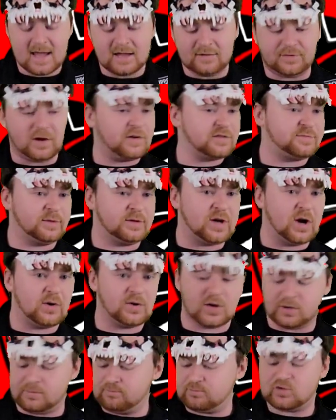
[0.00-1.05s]
involves
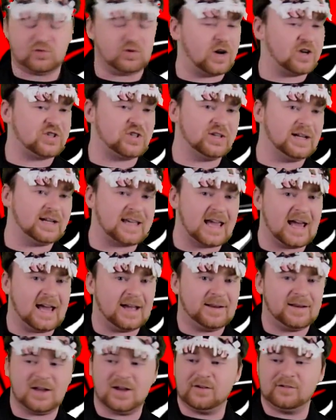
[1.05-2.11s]
Makoto crushing a
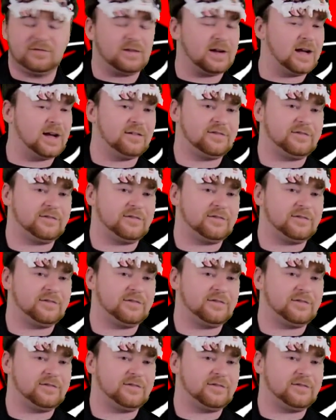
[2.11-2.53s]
can of uh,